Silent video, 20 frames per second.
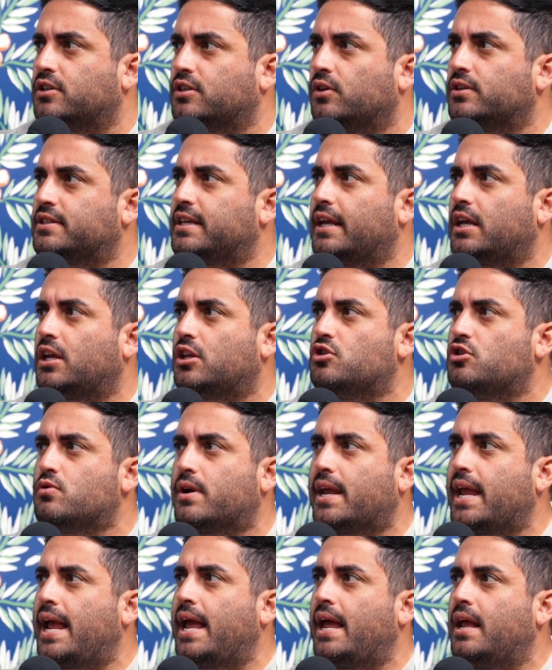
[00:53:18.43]
So it's like, you
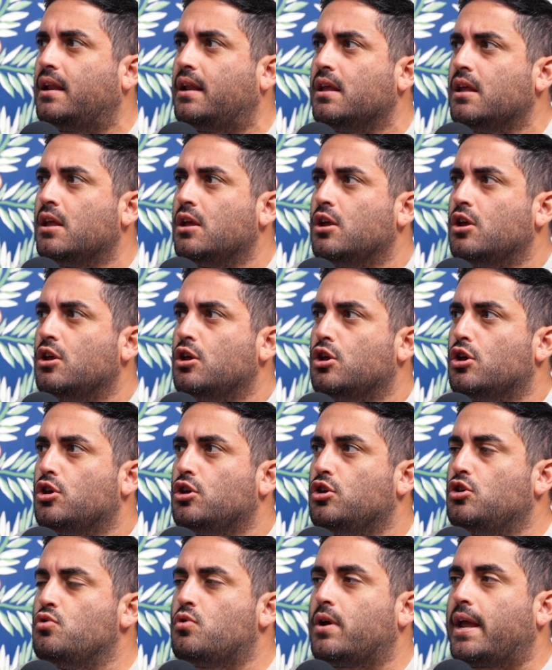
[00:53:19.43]
can't
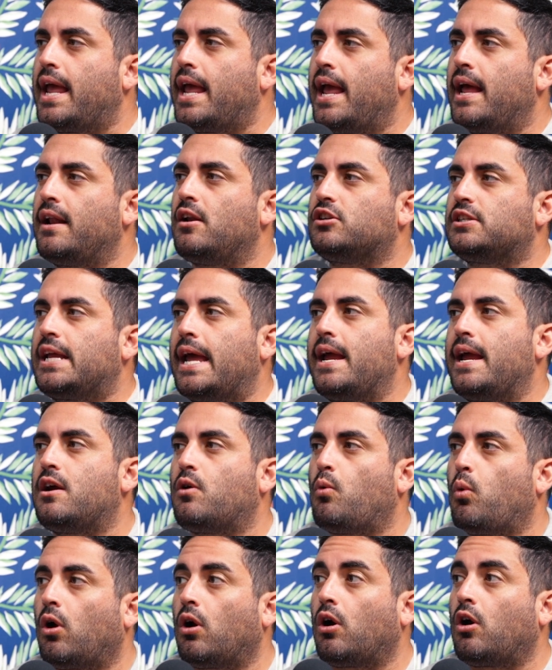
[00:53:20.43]

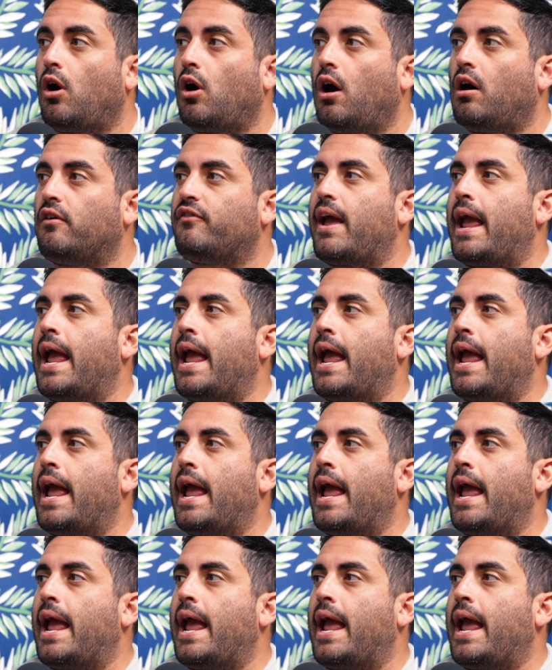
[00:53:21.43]
take work off